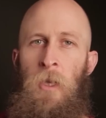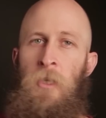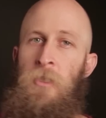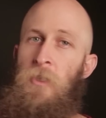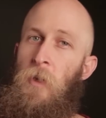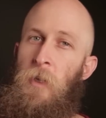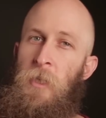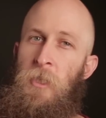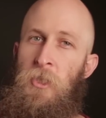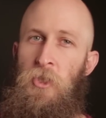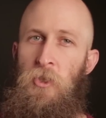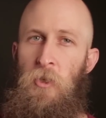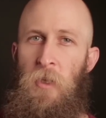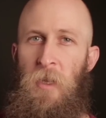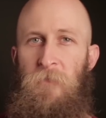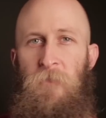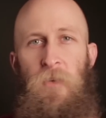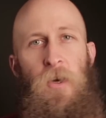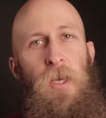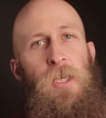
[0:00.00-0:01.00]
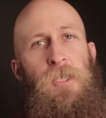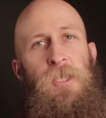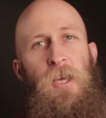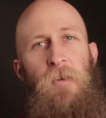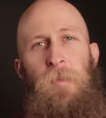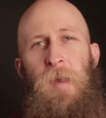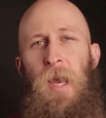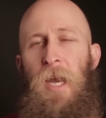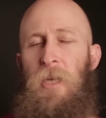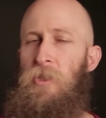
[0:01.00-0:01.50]
So I didn't shoot any footage
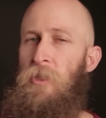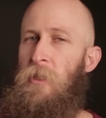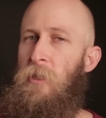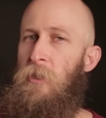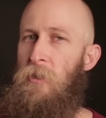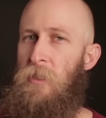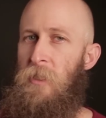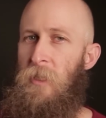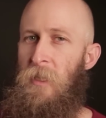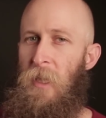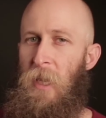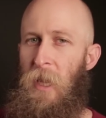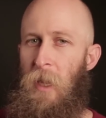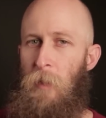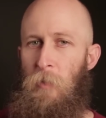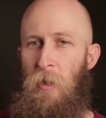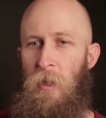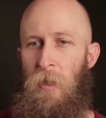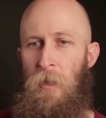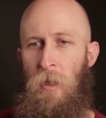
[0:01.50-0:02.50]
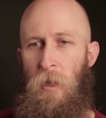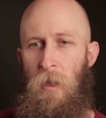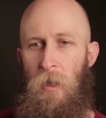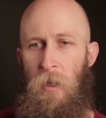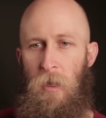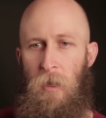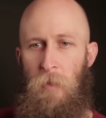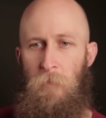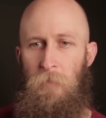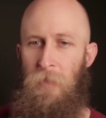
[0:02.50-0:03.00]
of me actually using the
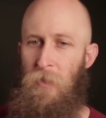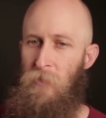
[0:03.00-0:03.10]
camera.